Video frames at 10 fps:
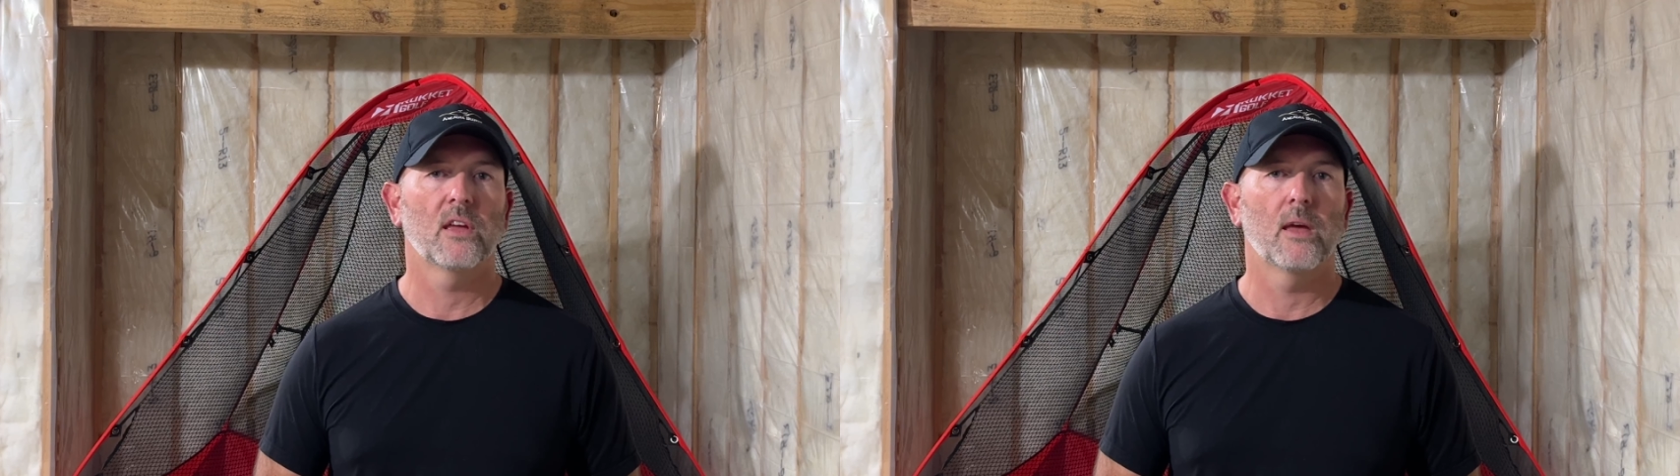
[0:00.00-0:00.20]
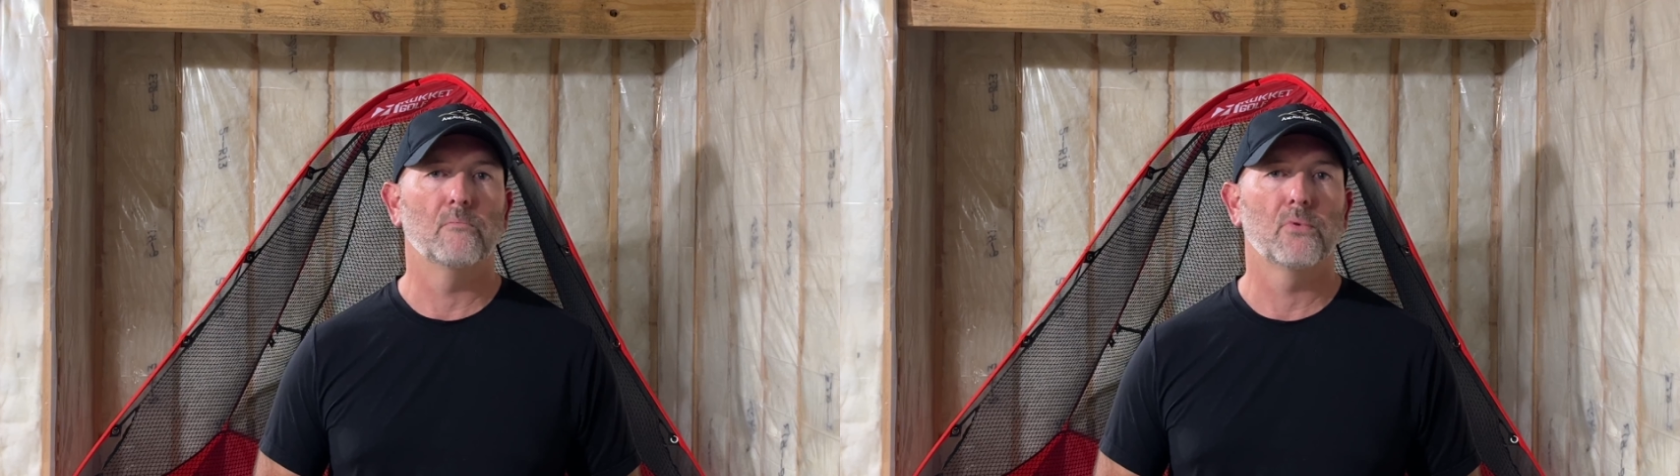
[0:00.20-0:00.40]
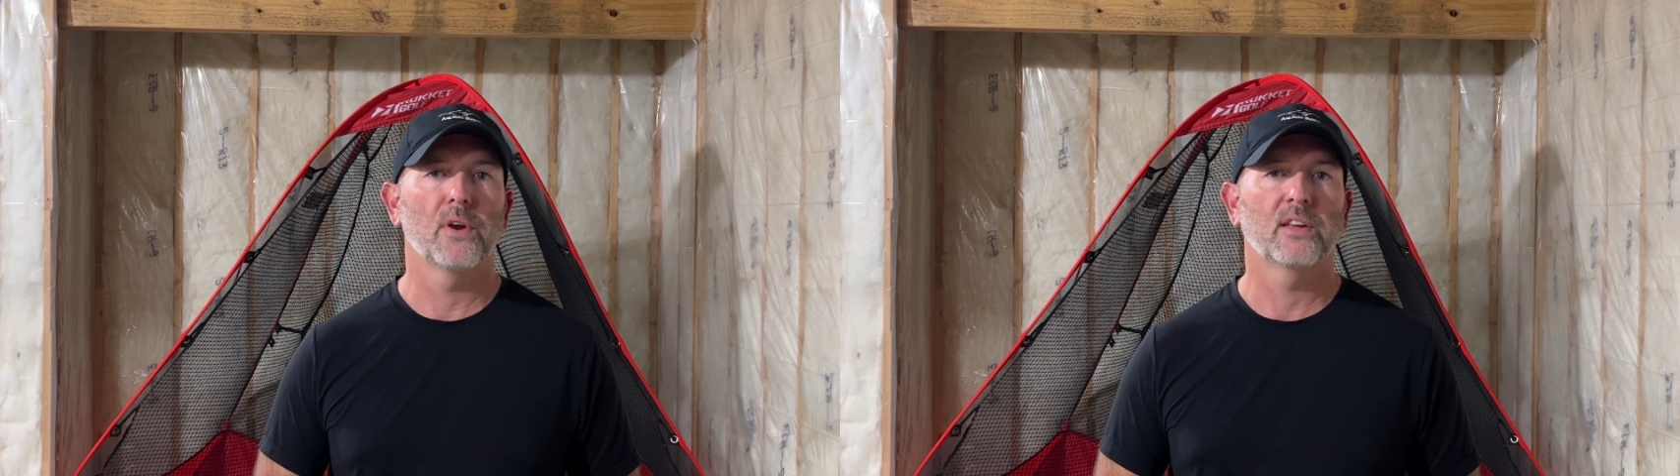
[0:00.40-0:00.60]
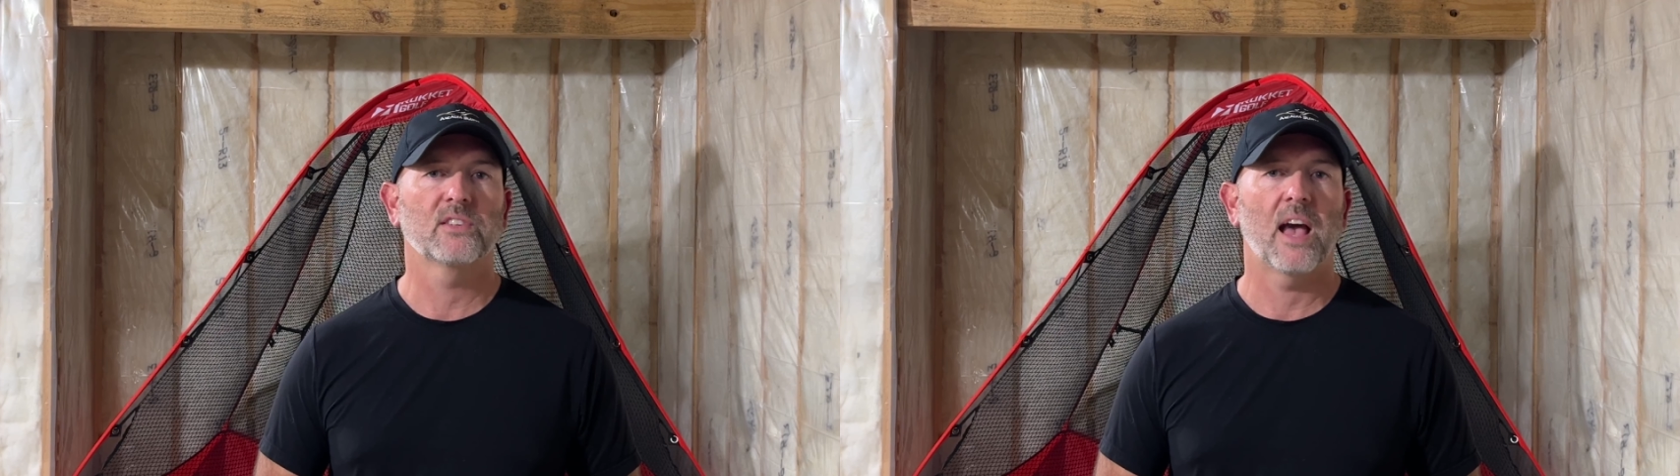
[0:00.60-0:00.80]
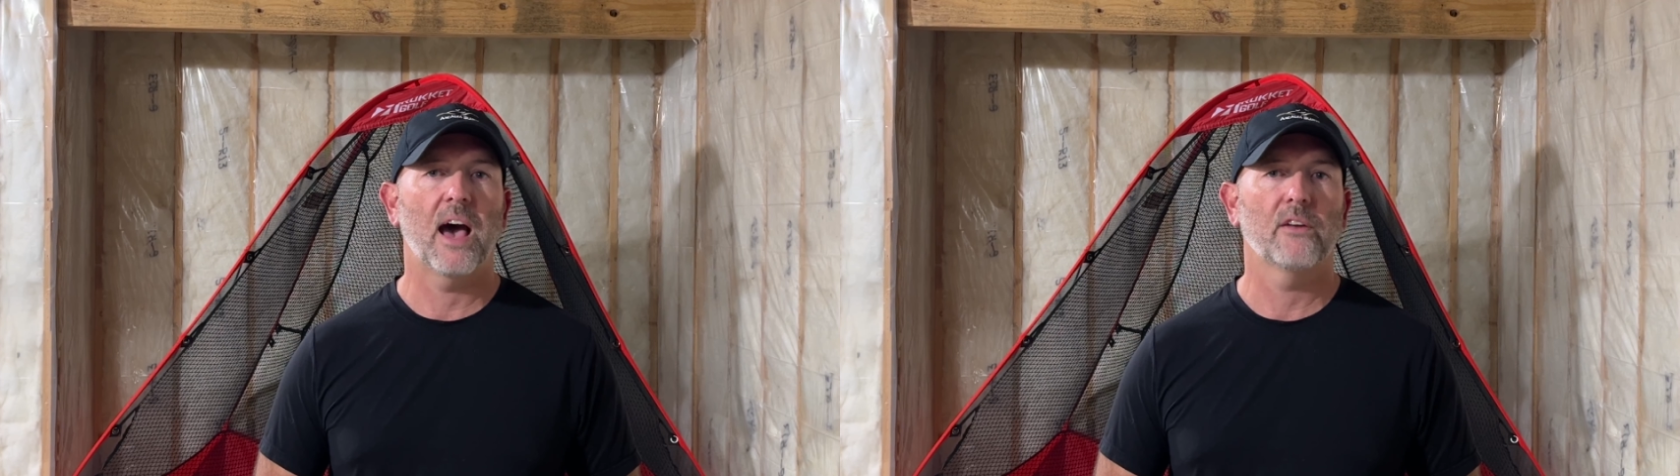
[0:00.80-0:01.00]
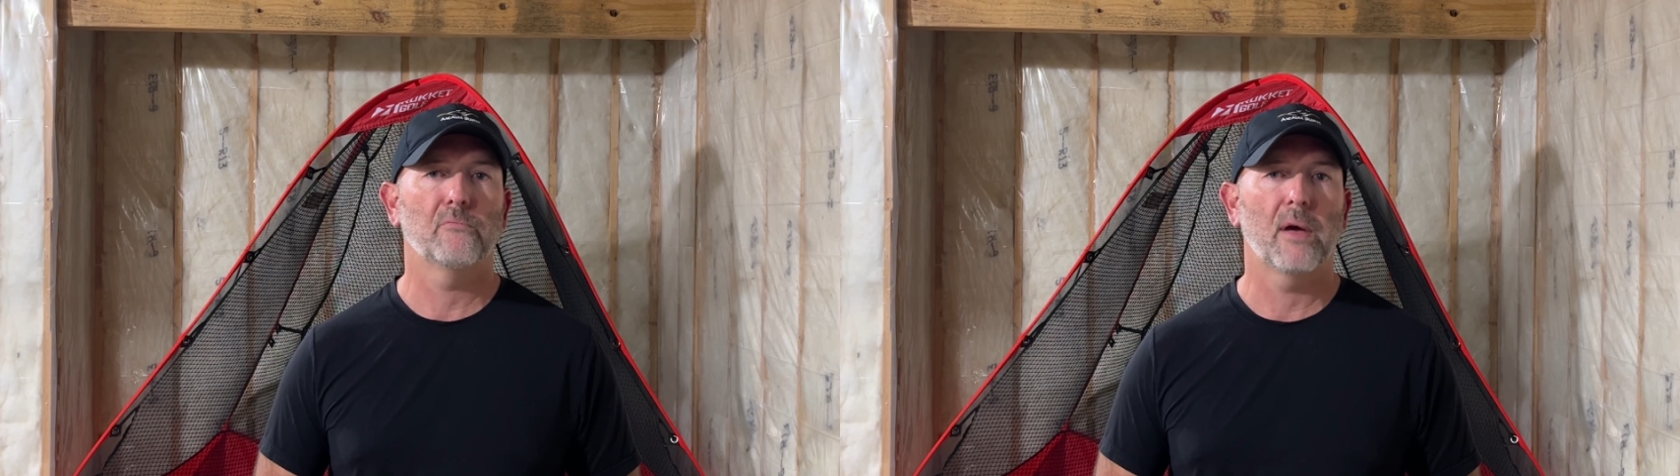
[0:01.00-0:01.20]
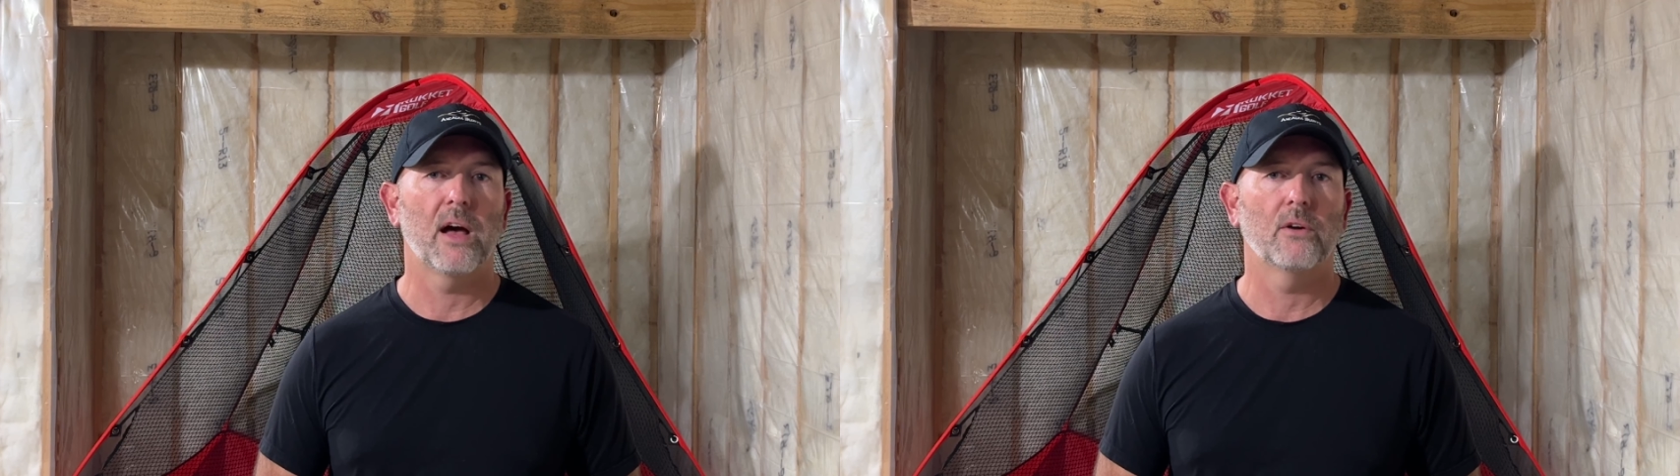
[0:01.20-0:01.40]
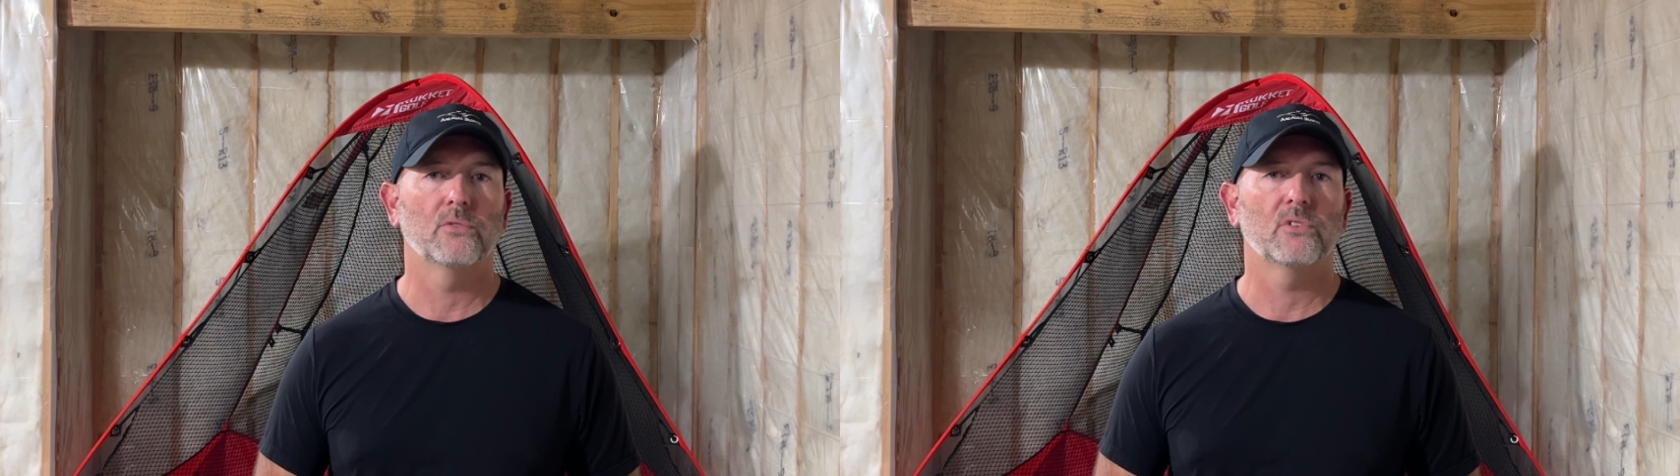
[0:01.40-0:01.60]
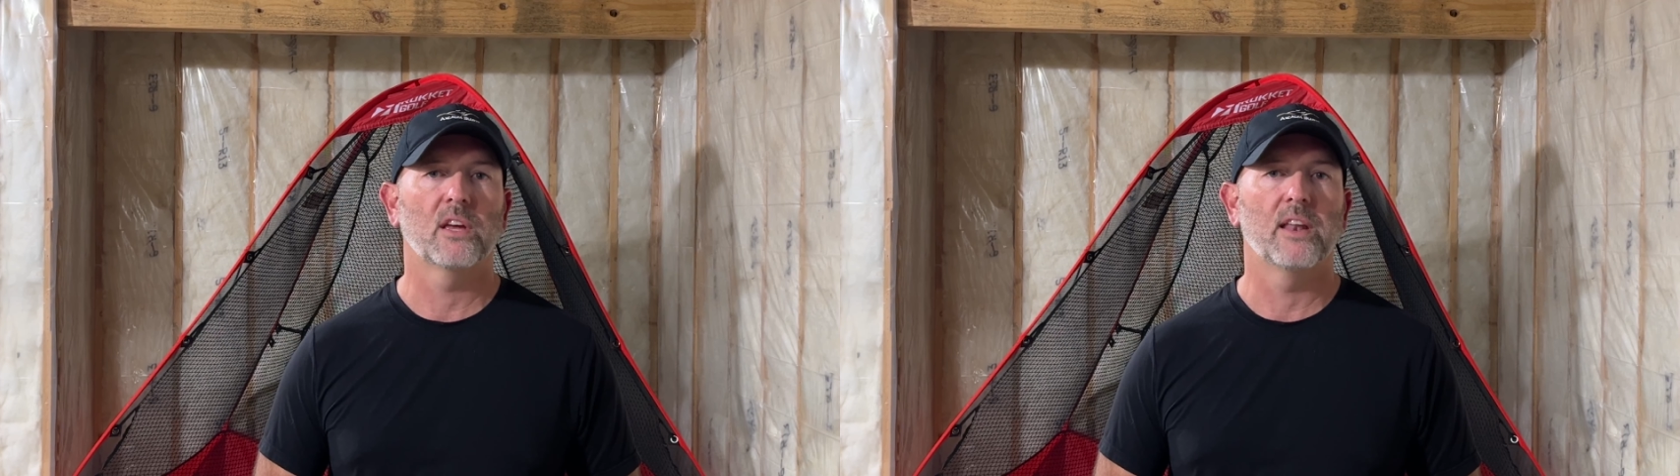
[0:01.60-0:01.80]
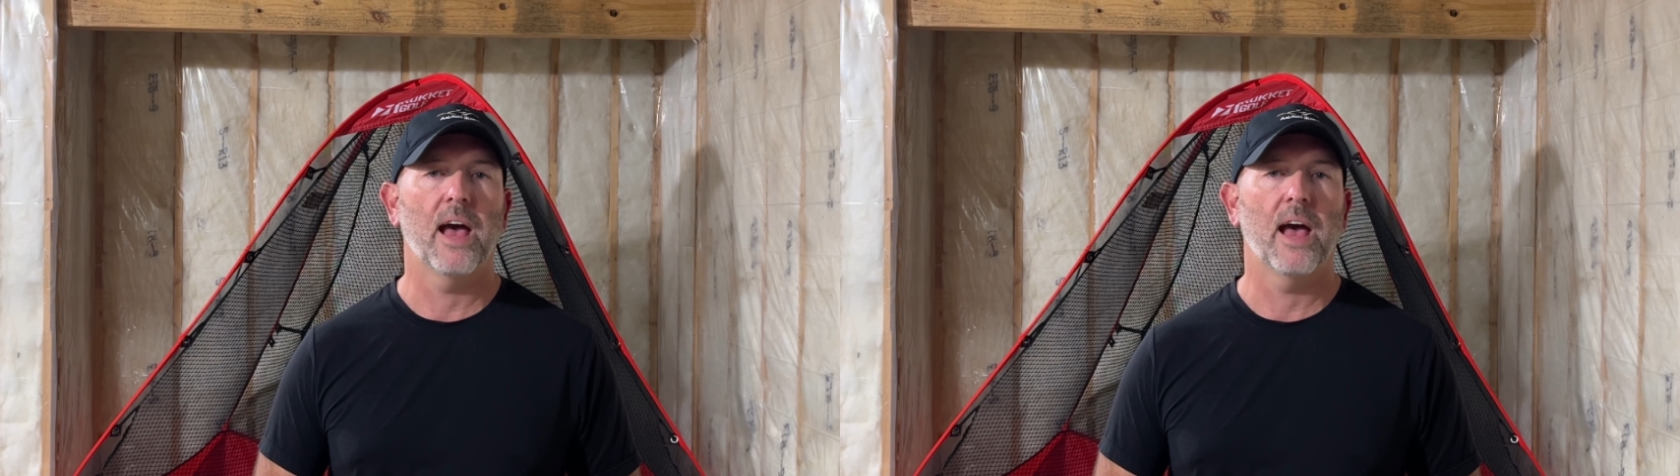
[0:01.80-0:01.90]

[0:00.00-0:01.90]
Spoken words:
and brings out of bounds and